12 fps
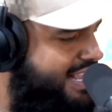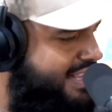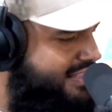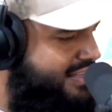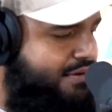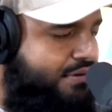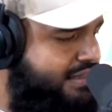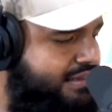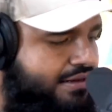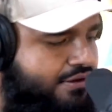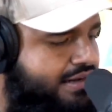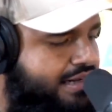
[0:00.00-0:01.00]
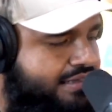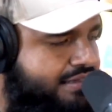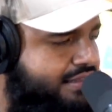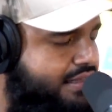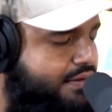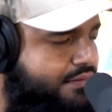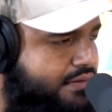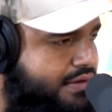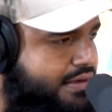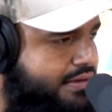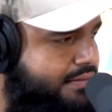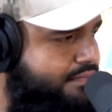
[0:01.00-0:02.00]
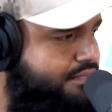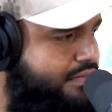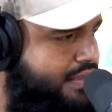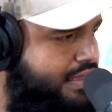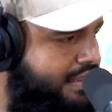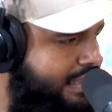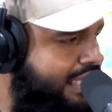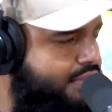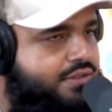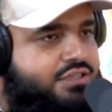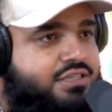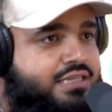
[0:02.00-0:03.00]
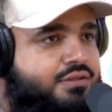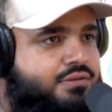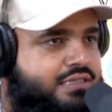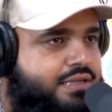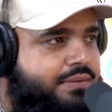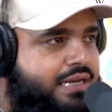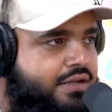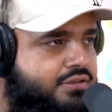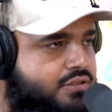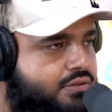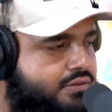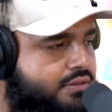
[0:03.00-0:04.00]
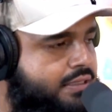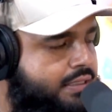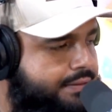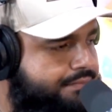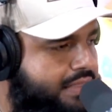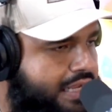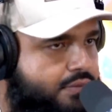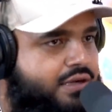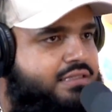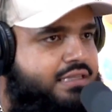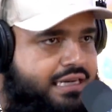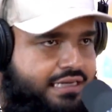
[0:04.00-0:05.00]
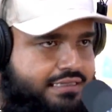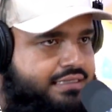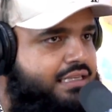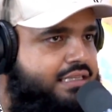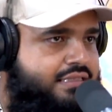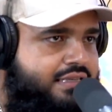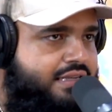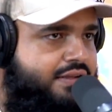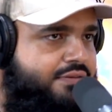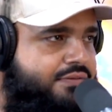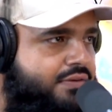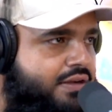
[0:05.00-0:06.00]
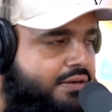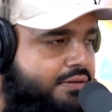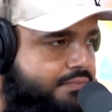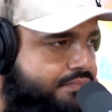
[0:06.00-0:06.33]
So I watched all kinds of stuff. And that's when The Shield was coming out. So I watched the NXT stuff.